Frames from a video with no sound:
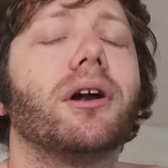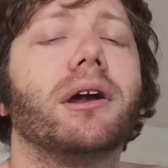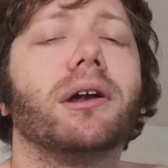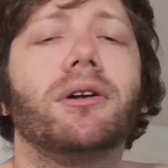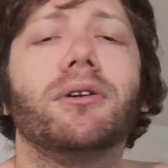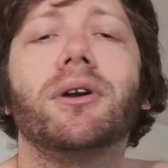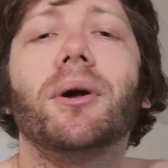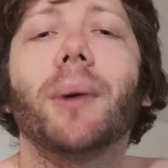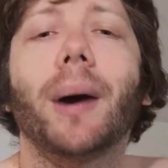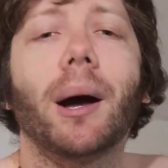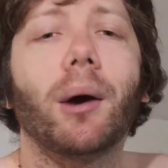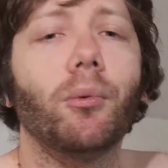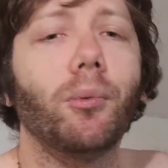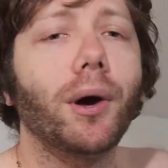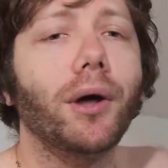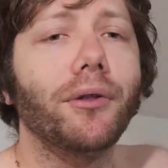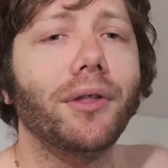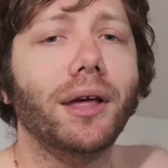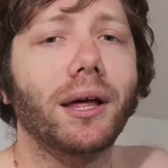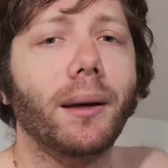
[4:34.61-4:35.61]
I don't know how
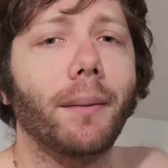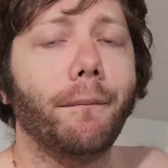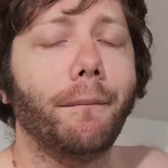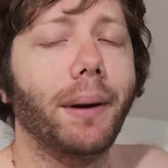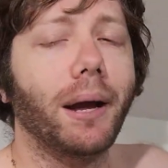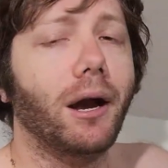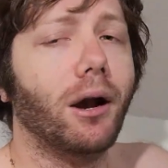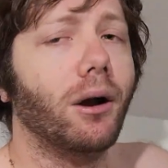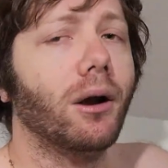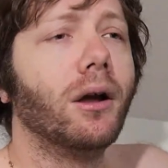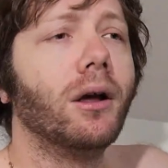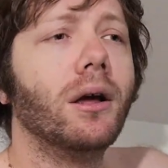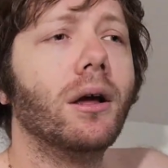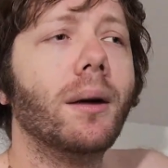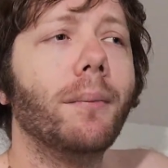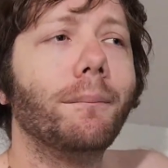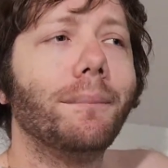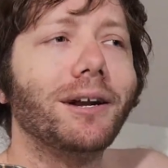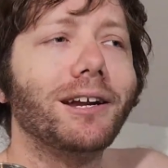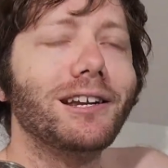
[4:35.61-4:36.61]
well they compare,
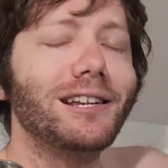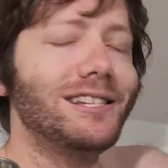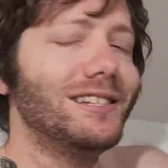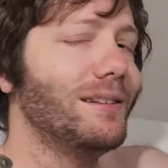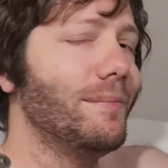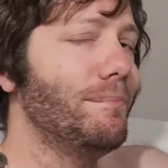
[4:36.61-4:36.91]
but it is